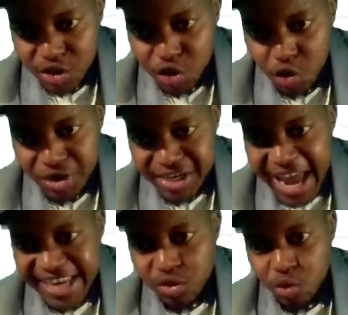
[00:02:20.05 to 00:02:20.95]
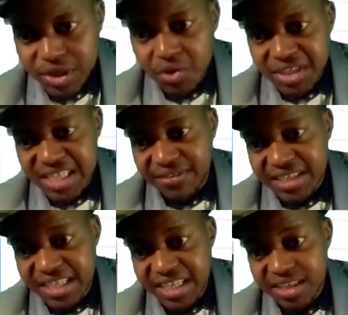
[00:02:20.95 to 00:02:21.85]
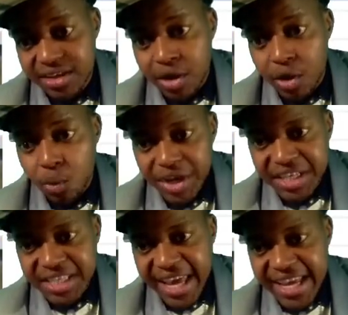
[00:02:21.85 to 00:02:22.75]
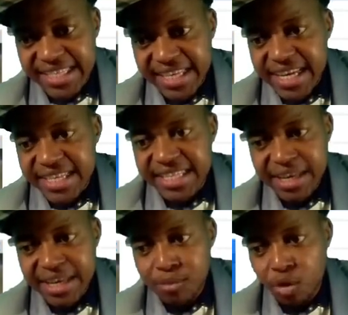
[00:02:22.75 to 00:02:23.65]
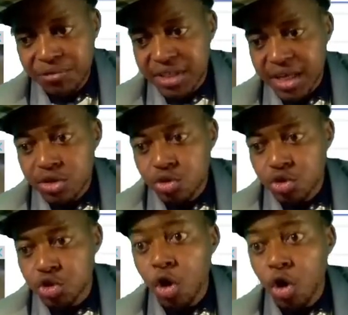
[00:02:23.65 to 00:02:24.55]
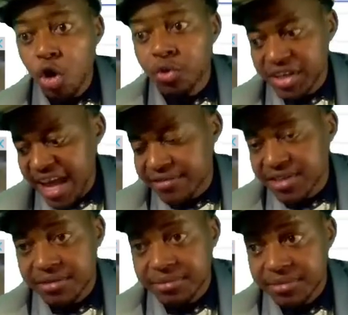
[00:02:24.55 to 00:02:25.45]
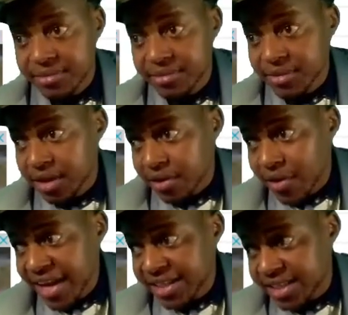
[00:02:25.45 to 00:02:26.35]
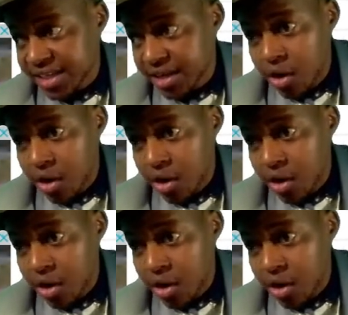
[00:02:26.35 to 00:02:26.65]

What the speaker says: June 9, 2017, which says Zim moves to stock reserves. Right?